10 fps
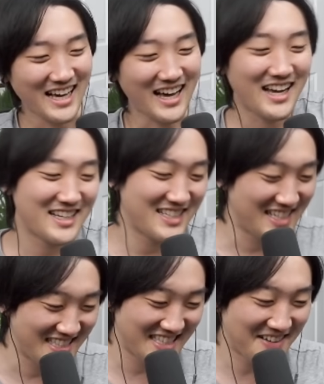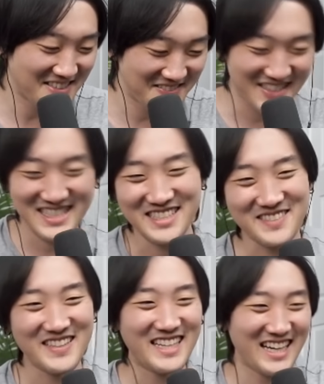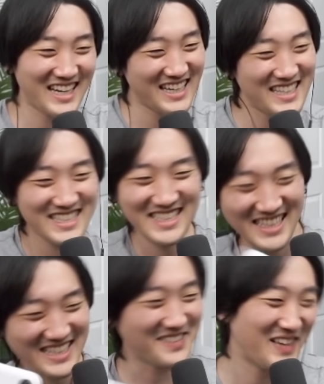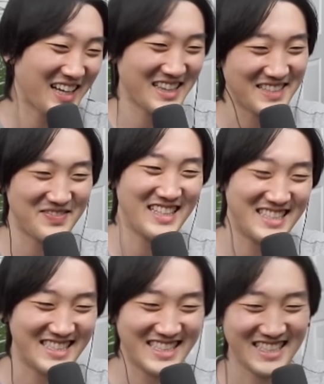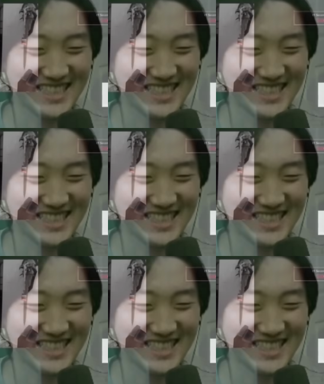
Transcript: "Ah, shit! Alex messaged me." Ah shit, go back on the PC.